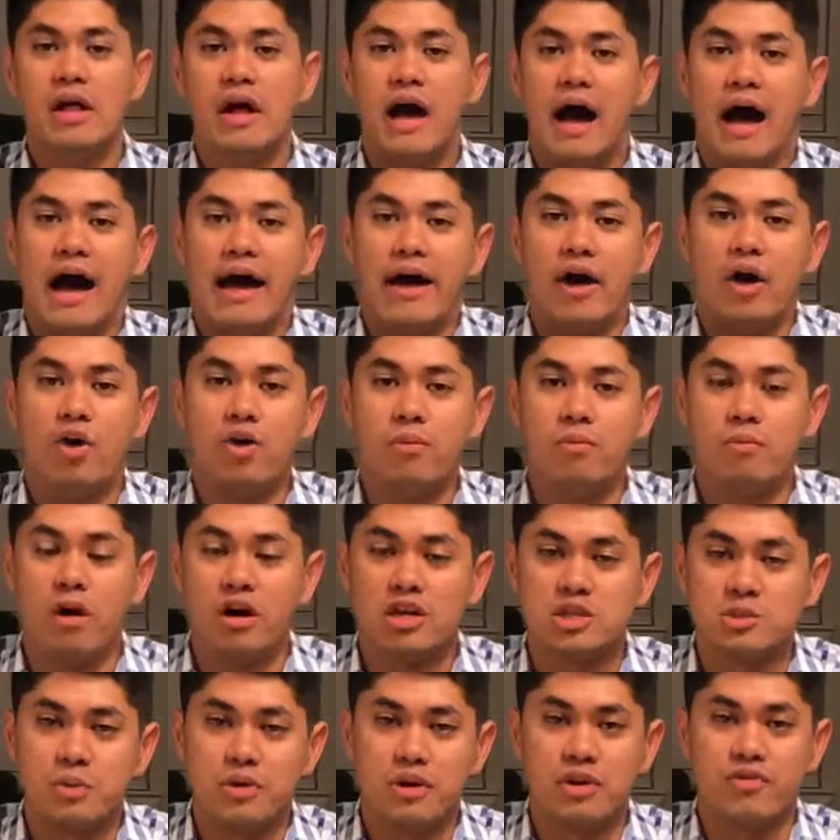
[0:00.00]
I own
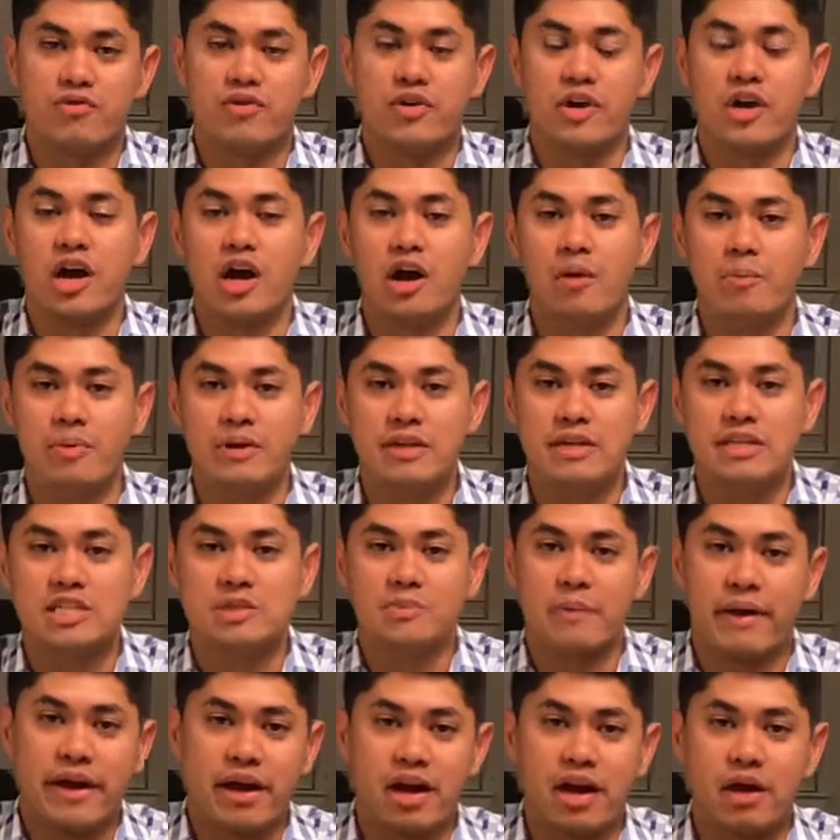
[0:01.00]
multiple different companies.
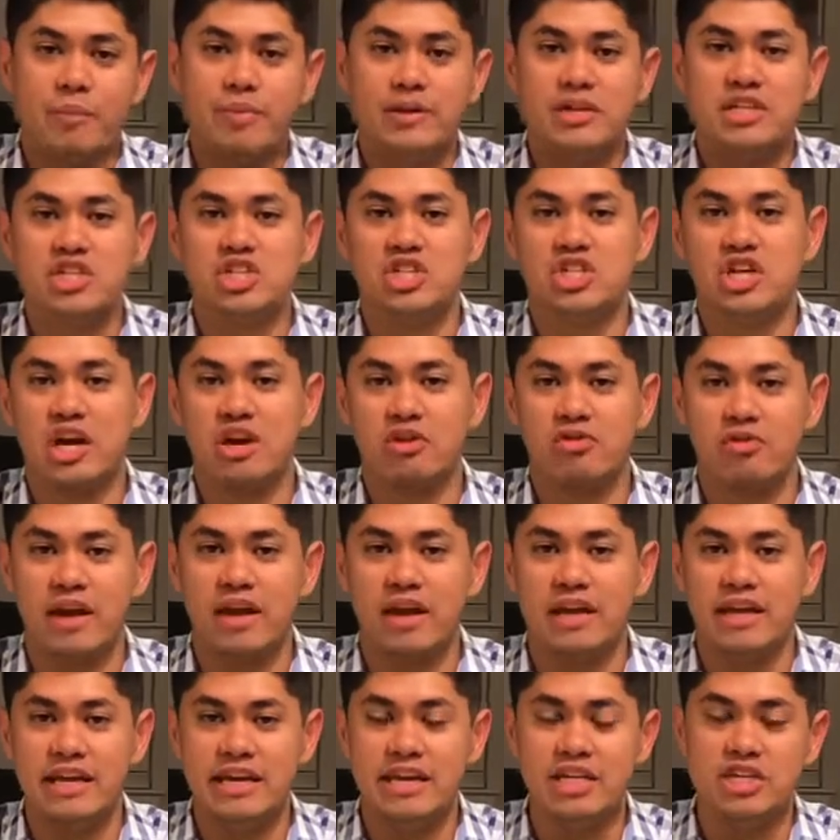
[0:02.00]
My companies
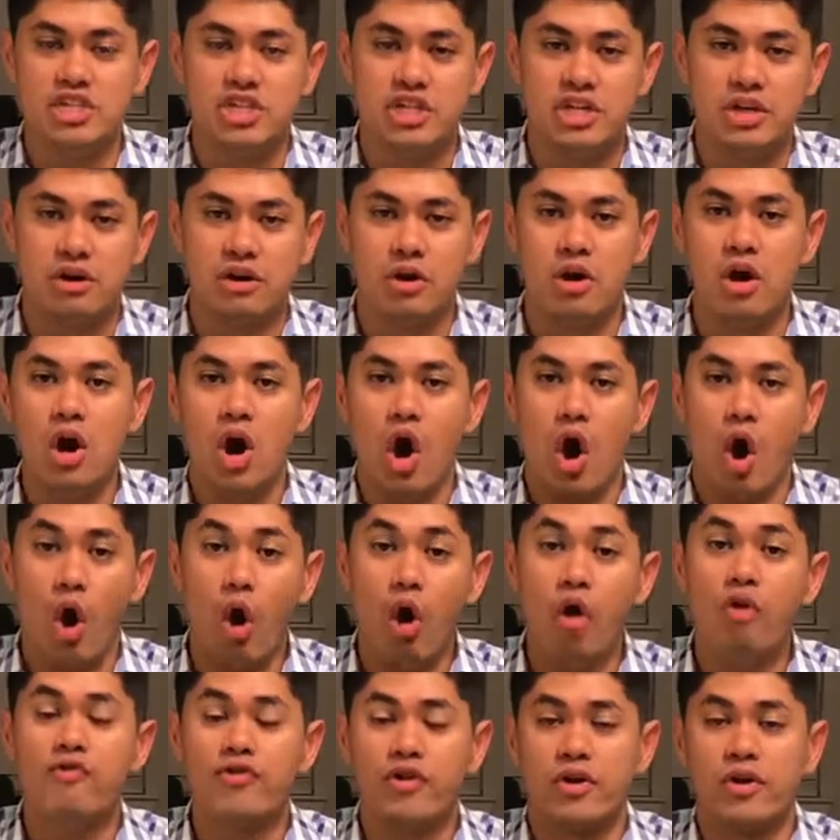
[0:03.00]
generate each year
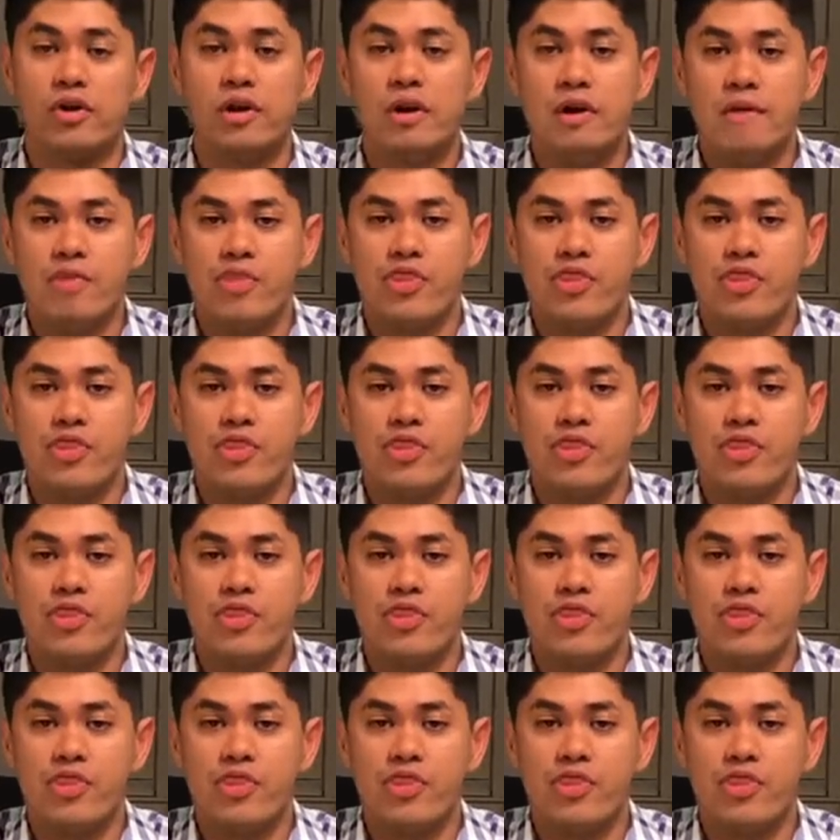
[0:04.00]
over